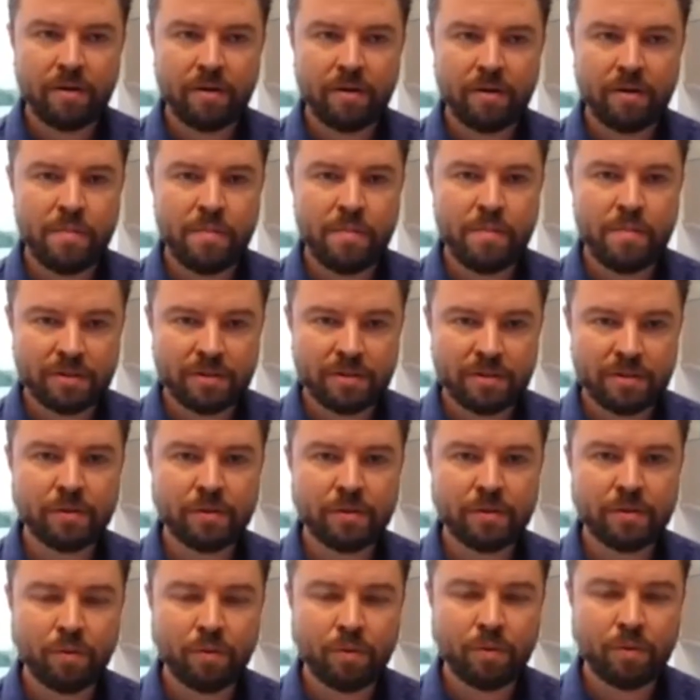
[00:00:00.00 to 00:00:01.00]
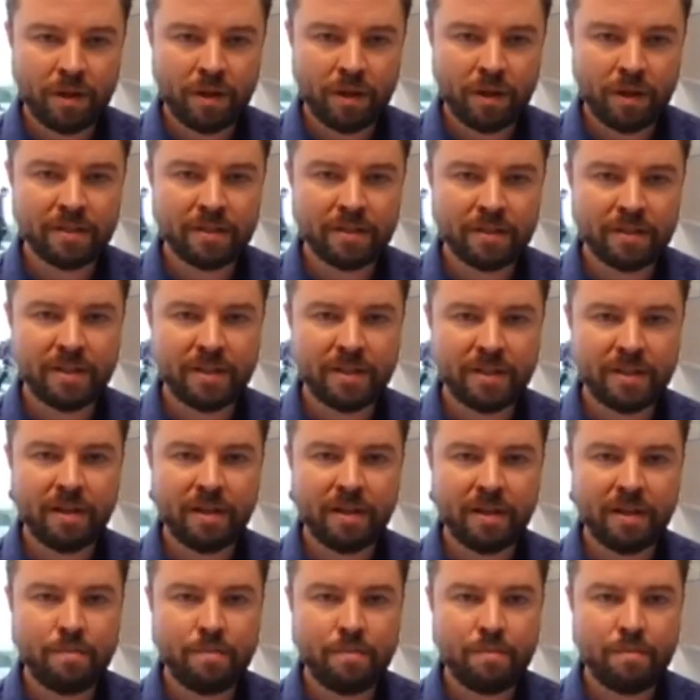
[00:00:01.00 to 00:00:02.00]
mental wellness that can
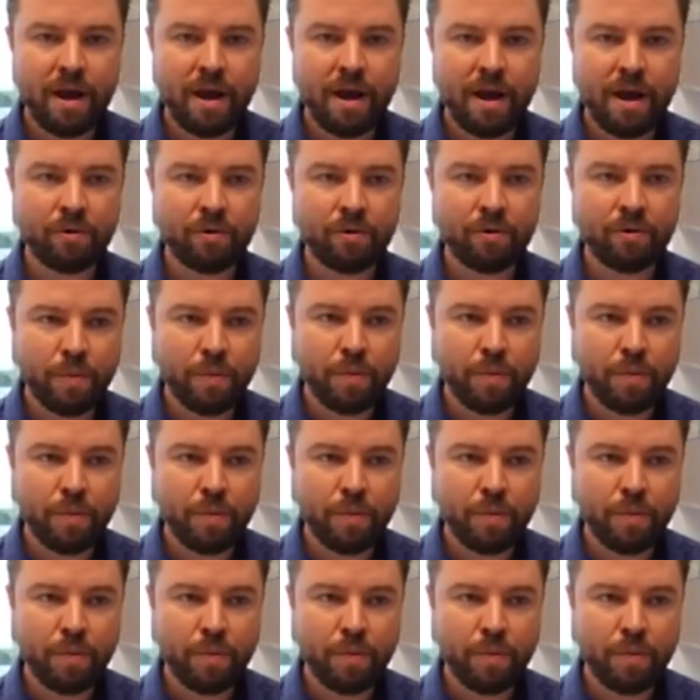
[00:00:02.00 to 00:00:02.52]
empower